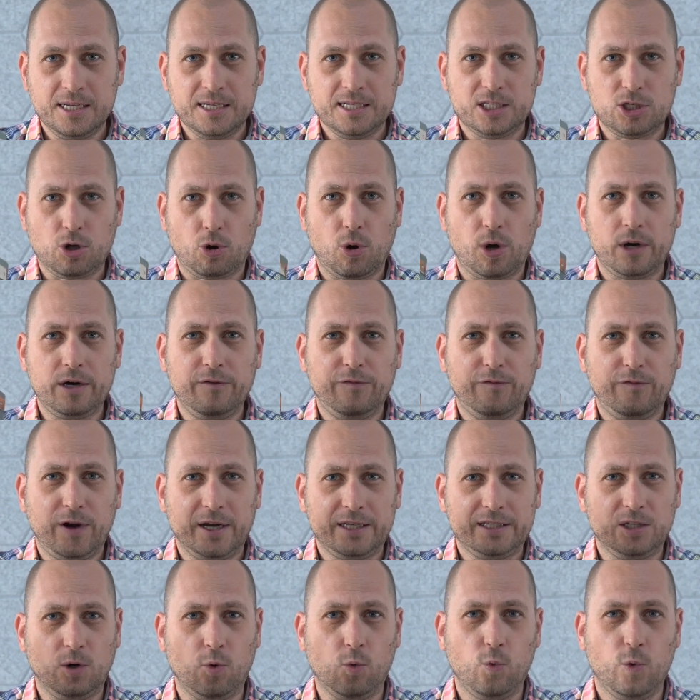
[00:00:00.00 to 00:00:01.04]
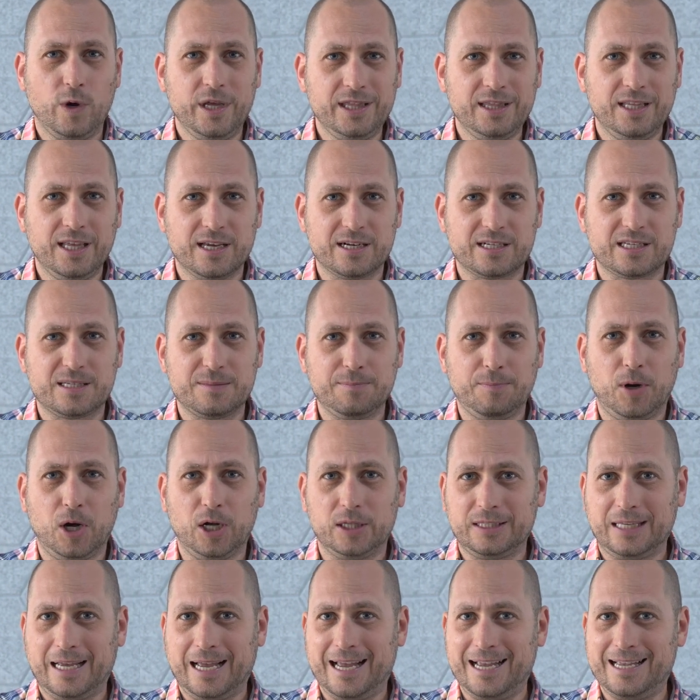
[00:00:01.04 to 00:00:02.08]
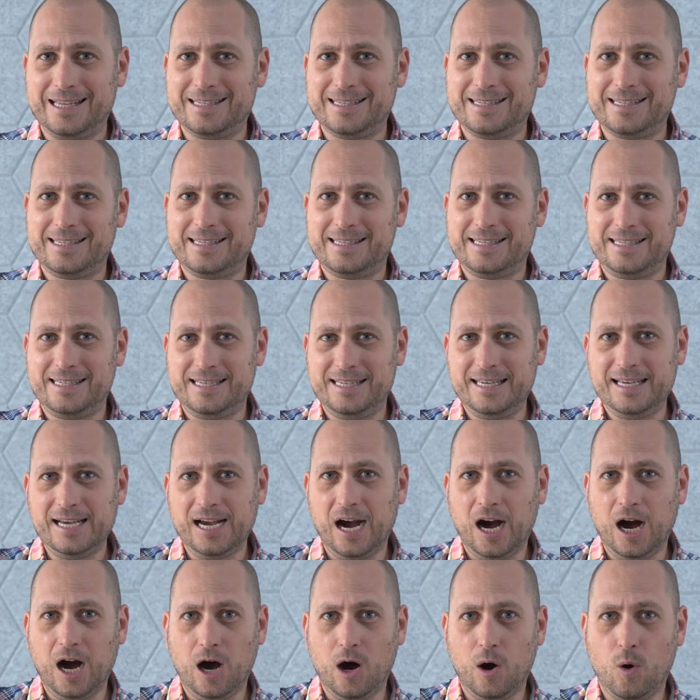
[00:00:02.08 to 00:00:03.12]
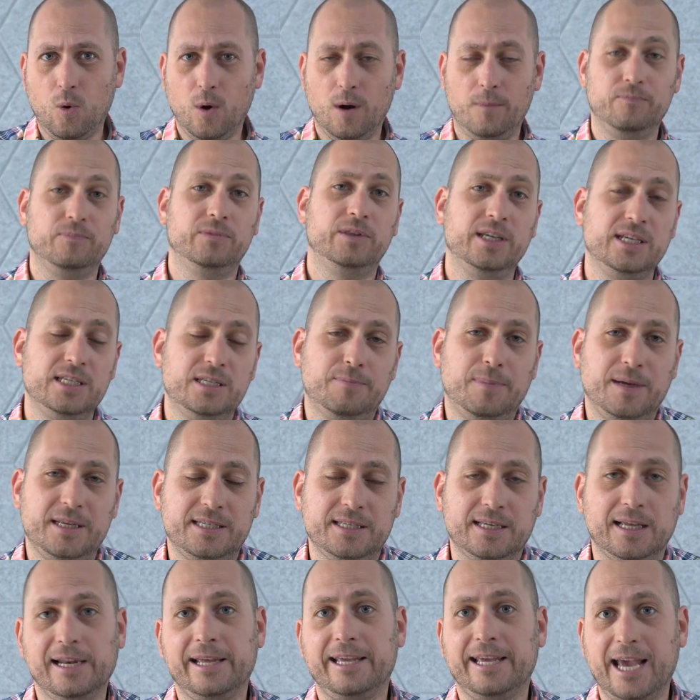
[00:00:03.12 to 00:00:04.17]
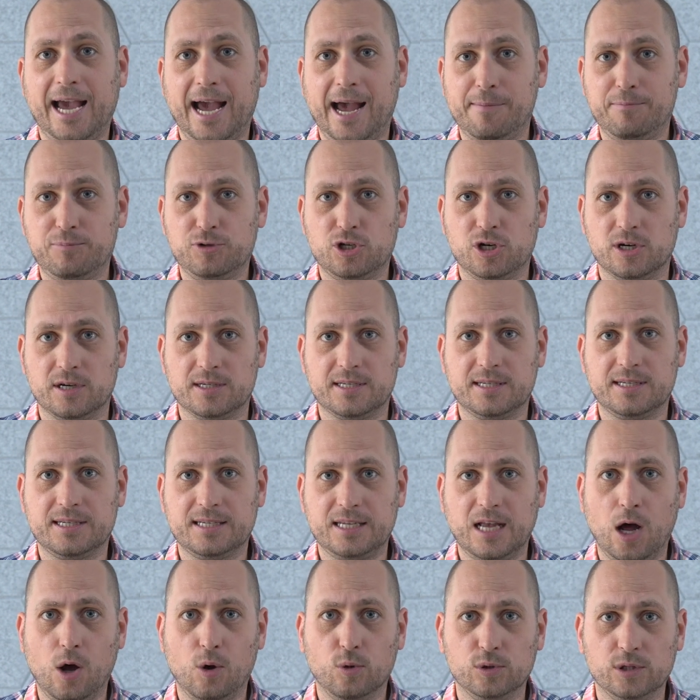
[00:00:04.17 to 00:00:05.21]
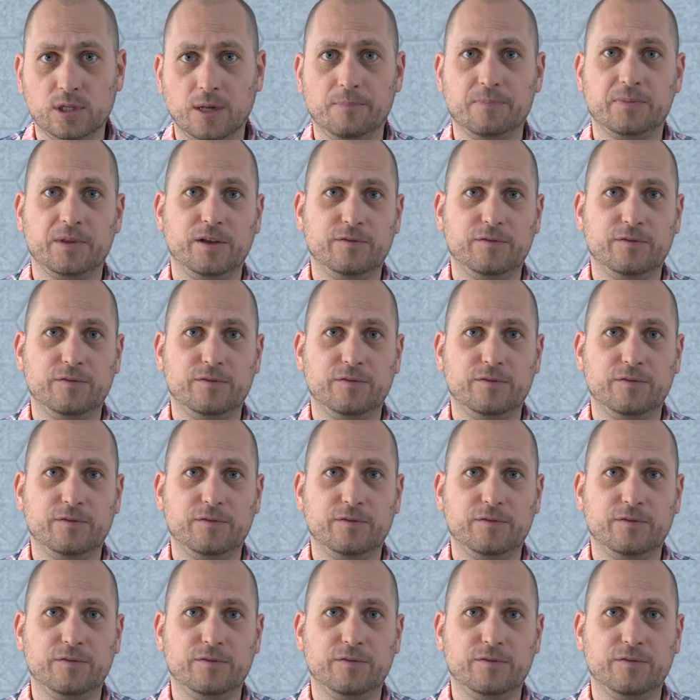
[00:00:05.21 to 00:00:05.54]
So I want to find a windier spot and see how this basically captures sound